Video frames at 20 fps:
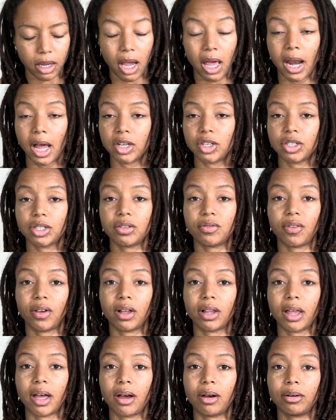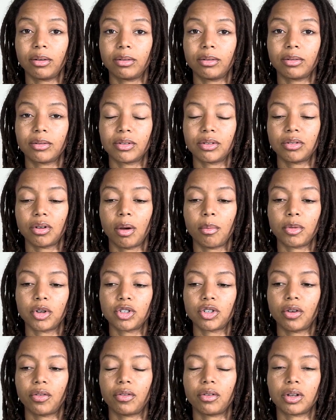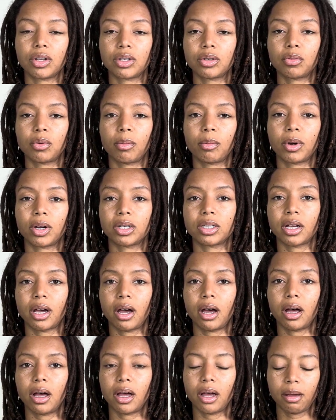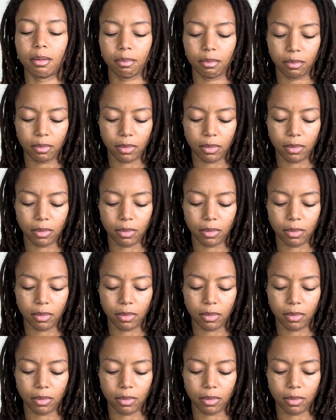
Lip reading: And I just fell out. So I'm going to shuffle this one more time.